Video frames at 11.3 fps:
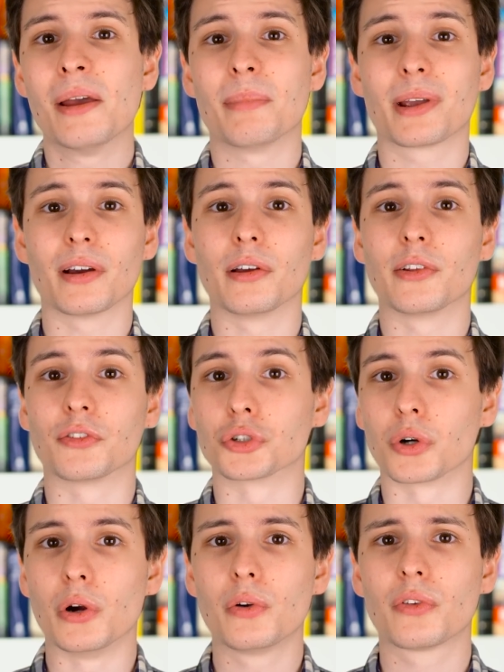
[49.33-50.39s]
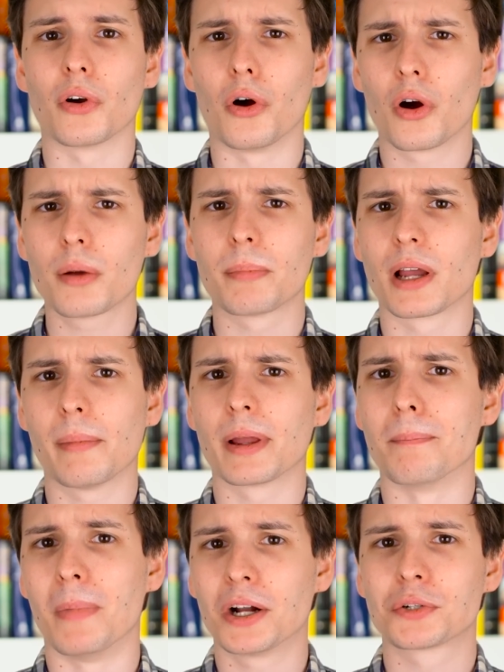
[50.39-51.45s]
because drones are
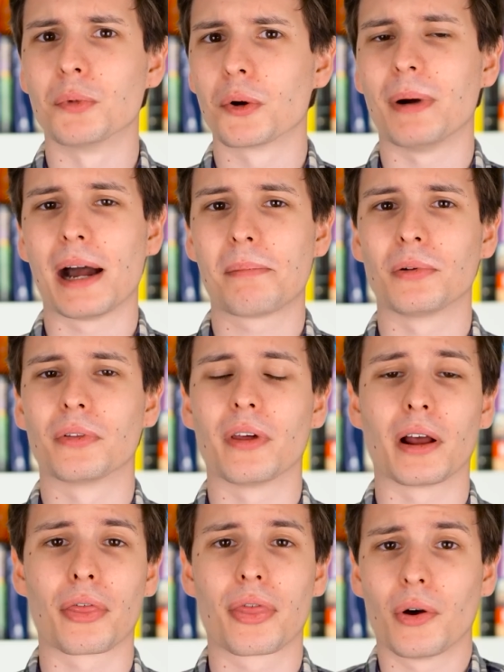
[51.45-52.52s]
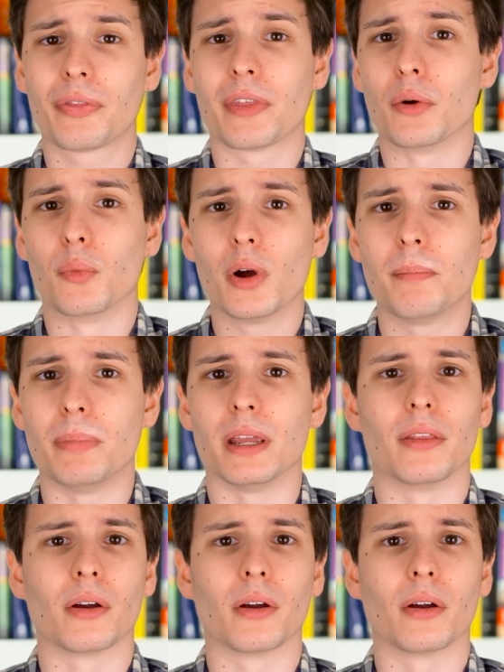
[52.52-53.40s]
becoming much more popular than I thought they would be.